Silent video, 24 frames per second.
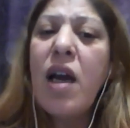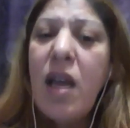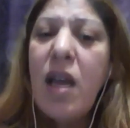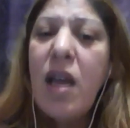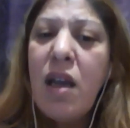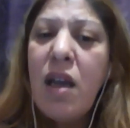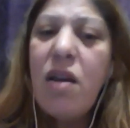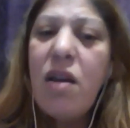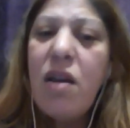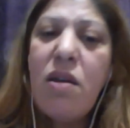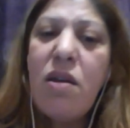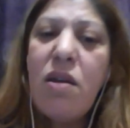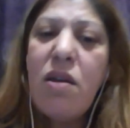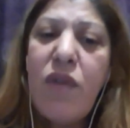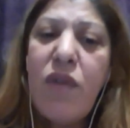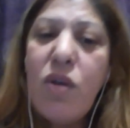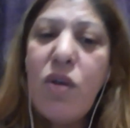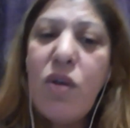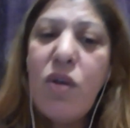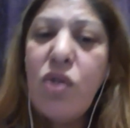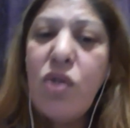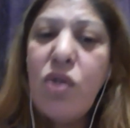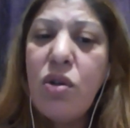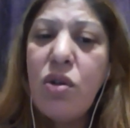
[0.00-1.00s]
in the
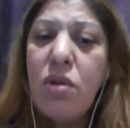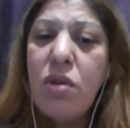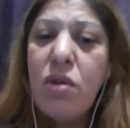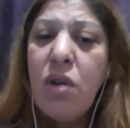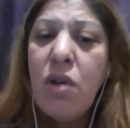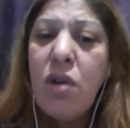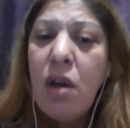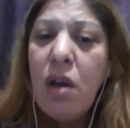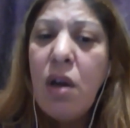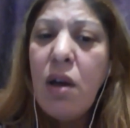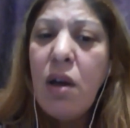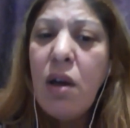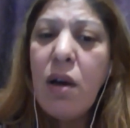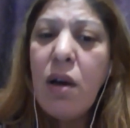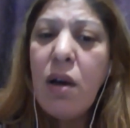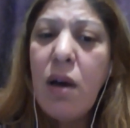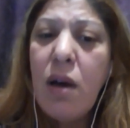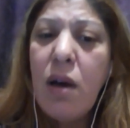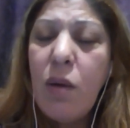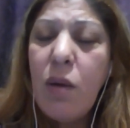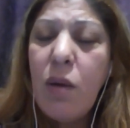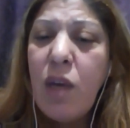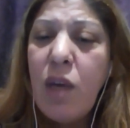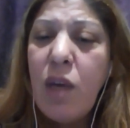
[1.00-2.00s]
future
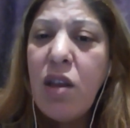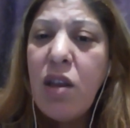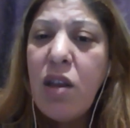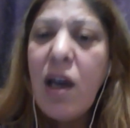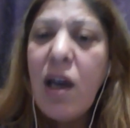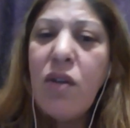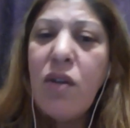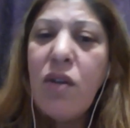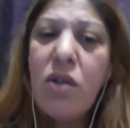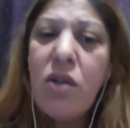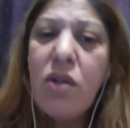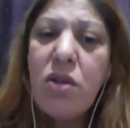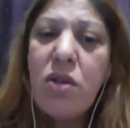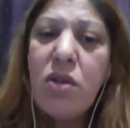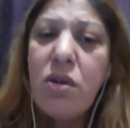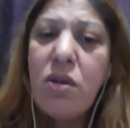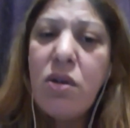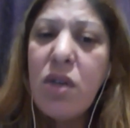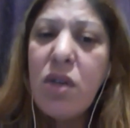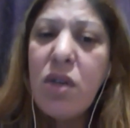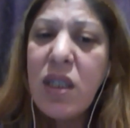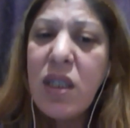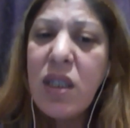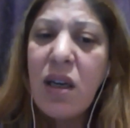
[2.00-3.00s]
with another
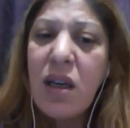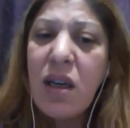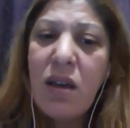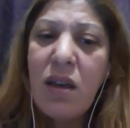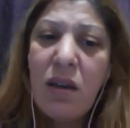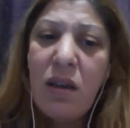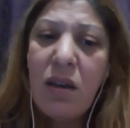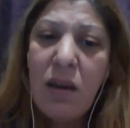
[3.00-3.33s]
study.